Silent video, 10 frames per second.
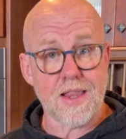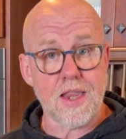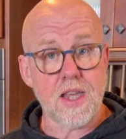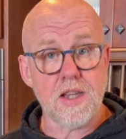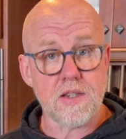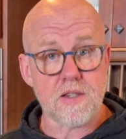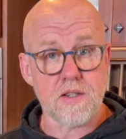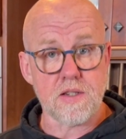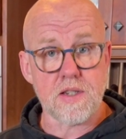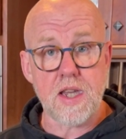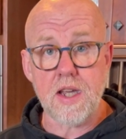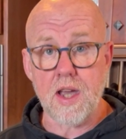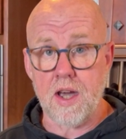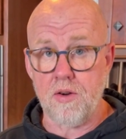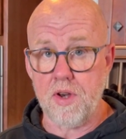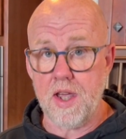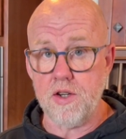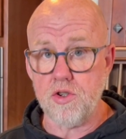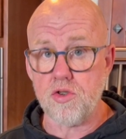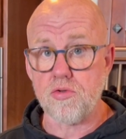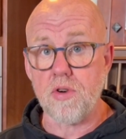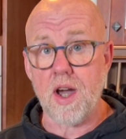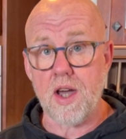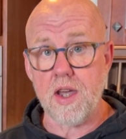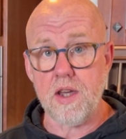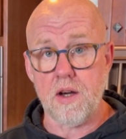least seek out and try